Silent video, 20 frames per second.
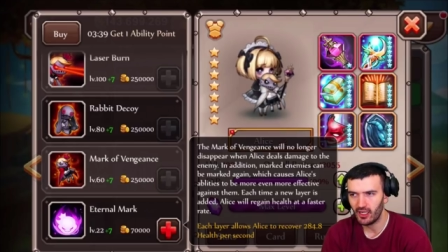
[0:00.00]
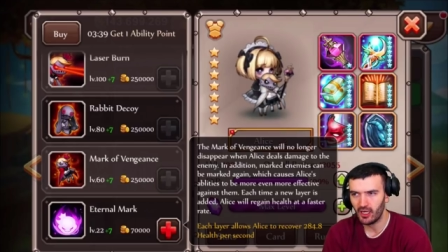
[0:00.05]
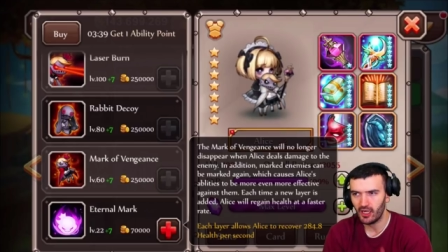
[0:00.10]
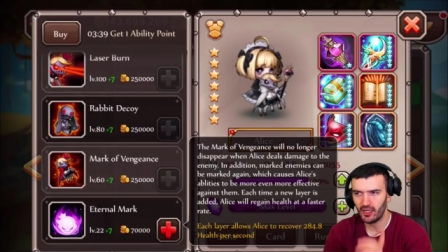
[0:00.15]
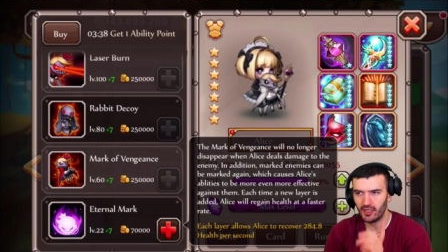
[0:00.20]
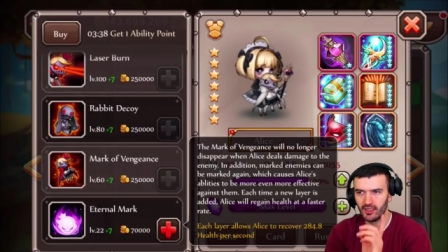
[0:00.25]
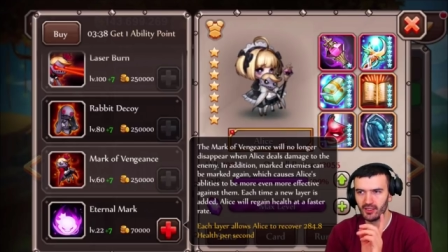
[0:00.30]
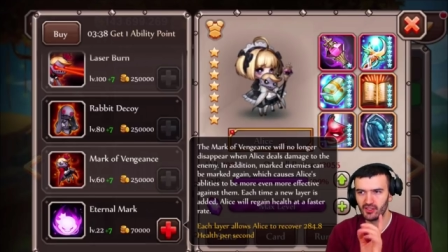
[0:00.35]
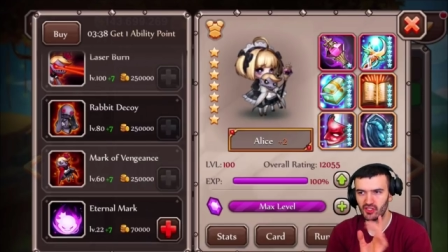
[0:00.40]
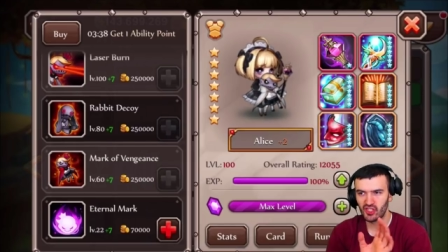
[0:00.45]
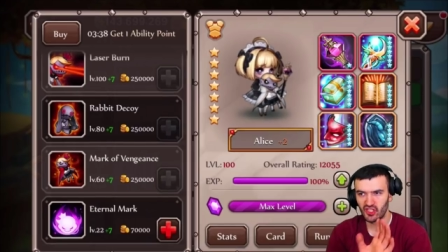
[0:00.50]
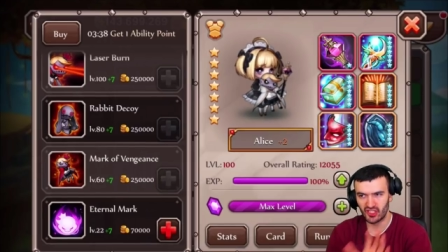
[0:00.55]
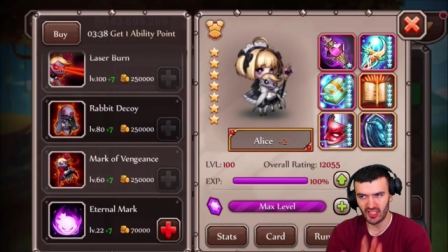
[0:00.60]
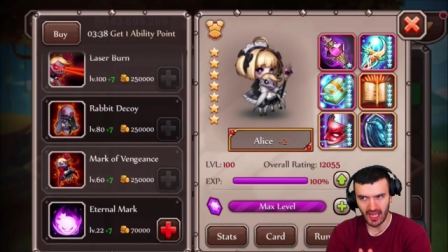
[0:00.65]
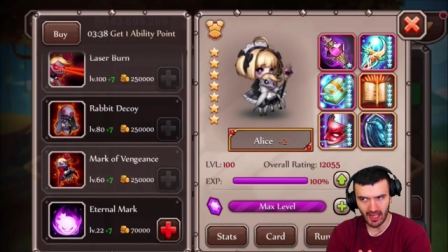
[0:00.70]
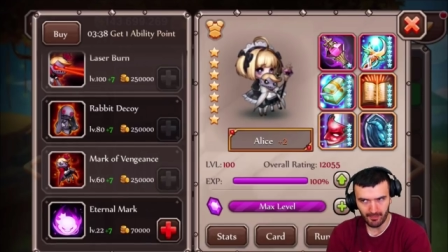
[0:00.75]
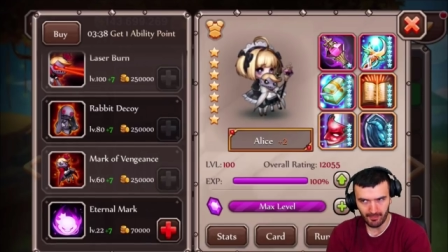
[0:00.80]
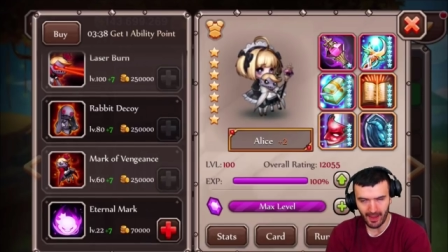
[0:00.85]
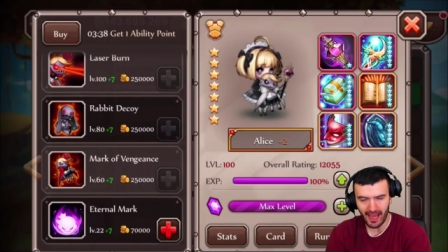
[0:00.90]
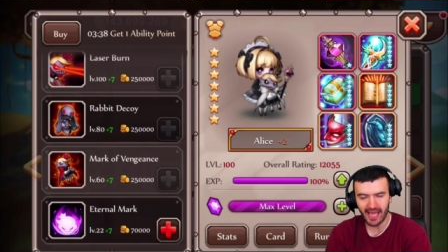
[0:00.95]
Uh, she's
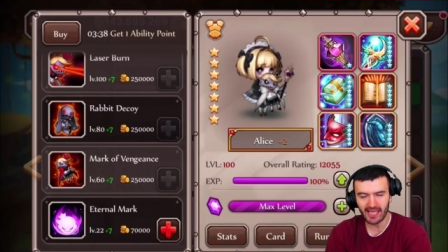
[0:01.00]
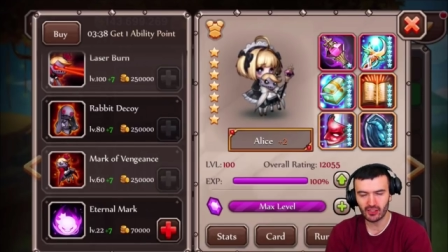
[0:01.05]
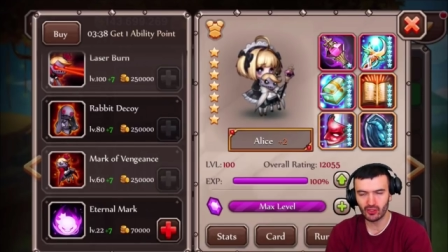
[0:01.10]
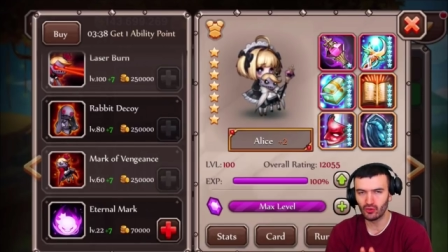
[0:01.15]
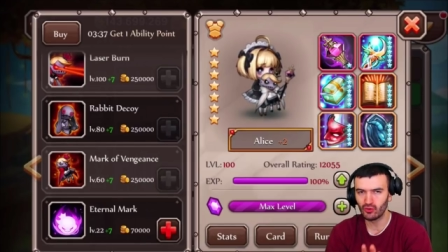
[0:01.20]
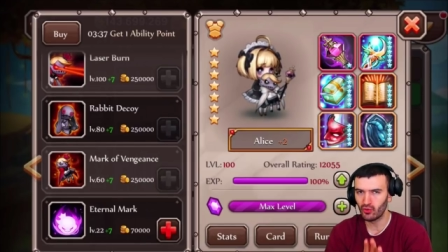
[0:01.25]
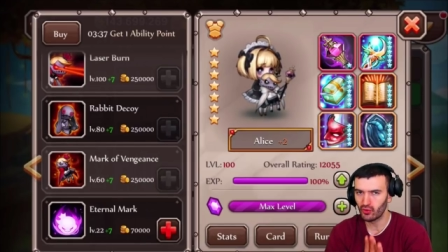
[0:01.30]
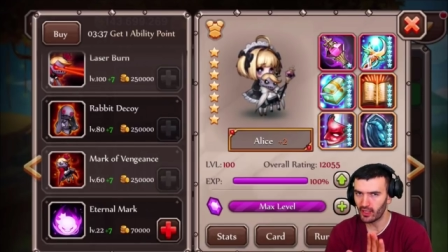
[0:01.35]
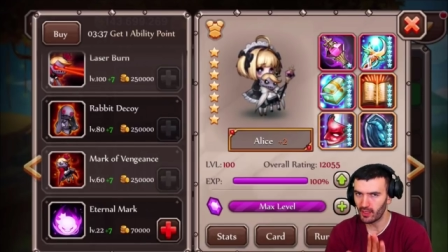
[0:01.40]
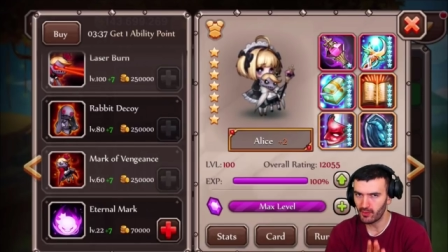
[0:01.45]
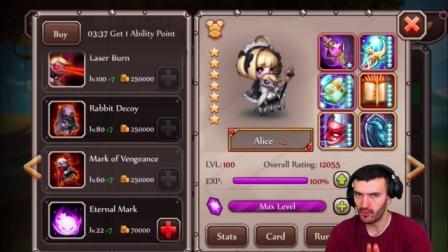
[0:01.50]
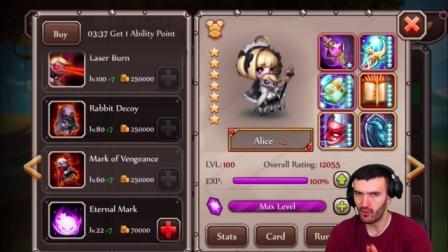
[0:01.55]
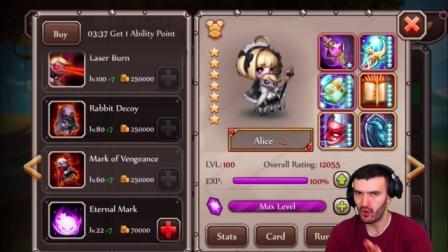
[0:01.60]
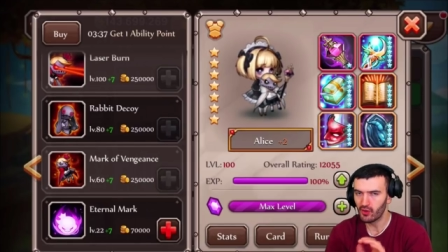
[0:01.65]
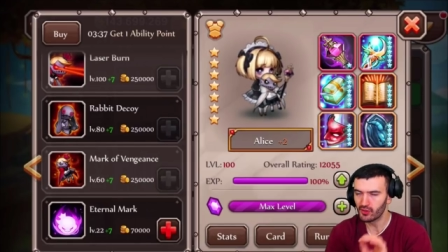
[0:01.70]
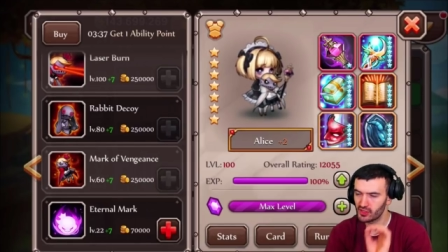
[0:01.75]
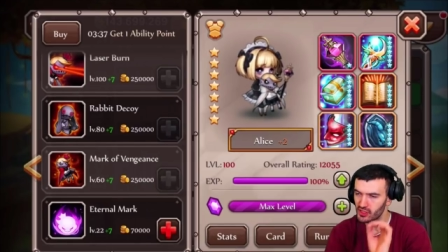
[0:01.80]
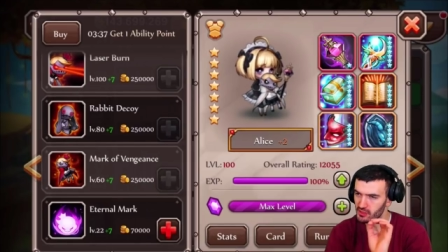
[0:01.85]
not bad, though, don't get me wrong.